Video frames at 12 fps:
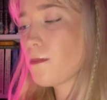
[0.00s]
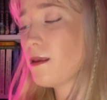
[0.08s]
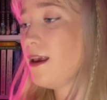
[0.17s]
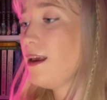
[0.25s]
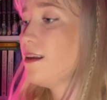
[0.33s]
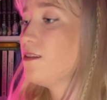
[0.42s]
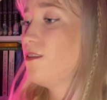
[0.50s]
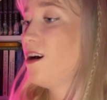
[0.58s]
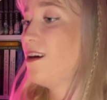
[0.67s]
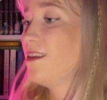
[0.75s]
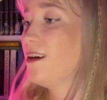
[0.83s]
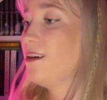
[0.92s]
"Here's
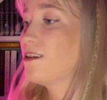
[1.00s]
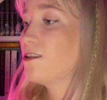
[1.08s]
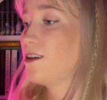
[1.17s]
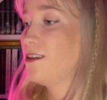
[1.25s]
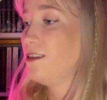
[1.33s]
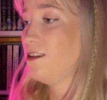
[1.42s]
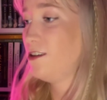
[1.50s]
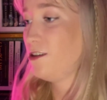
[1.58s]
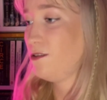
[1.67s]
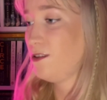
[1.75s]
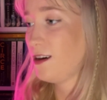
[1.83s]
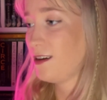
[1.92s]
father," cried the
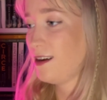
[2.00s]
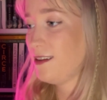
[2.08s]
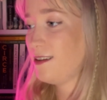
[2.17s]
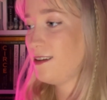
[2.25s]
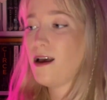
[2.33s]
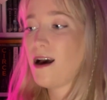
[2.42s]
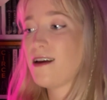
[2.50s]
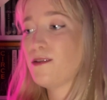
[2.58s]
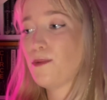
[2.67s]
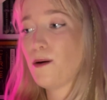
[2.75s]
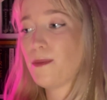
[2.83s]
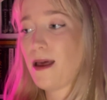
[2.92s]
2 youngest, as
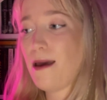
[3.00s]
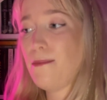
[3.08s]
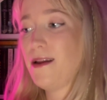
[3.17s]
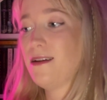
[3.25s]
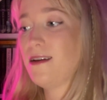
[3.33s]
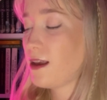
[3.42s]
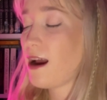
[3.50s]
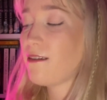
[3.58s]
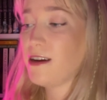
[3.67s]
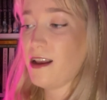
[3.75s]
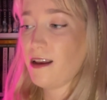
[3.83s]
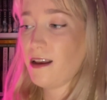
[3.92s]
Bob came in,
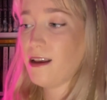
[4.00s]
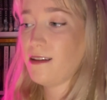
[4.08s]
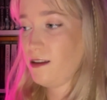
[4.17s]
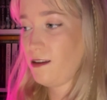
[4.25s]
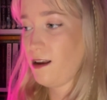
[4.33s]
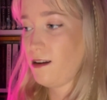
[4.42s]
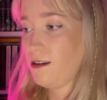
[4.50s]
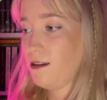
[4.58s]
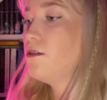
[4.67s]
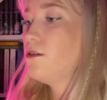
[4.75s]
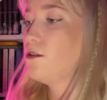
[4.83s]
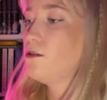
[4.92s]
carrying his son.
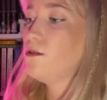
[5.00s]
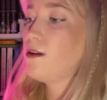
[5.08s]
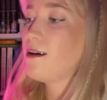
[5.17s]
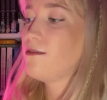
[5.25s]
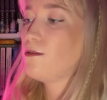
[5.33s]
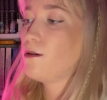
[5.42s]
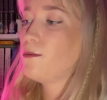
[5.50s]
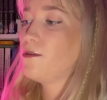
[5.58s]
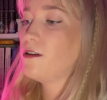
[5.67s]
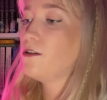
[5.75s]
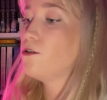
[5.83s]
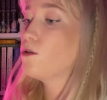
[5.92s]
Soon everyone
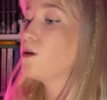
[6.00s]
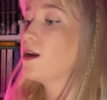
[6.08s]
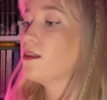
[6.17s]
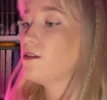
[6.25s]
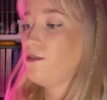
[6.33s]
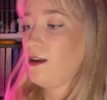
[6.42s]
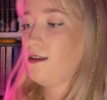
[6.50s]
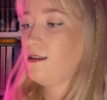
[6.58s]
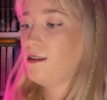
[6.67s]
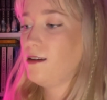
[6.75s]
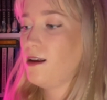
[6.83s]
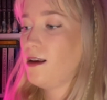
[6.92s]
was enjoying the
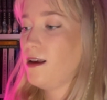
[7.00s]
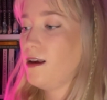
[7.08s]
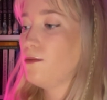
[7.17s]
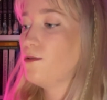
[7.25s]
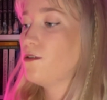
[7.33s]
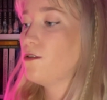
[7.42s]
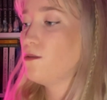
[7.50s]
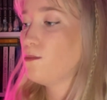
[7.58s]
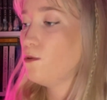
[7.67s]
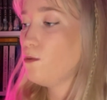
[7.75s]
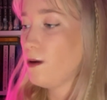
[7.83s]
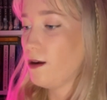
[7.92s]
feast. It was a
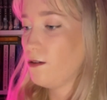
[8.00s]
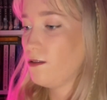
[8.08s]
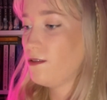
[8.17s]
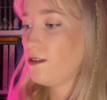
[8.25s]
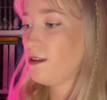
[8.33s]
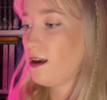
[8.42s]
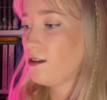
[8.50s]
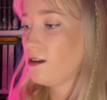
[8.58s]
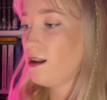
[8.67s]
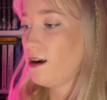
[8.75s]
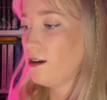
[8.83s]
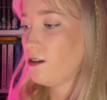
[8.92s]
small meal for such
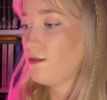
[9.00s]
a large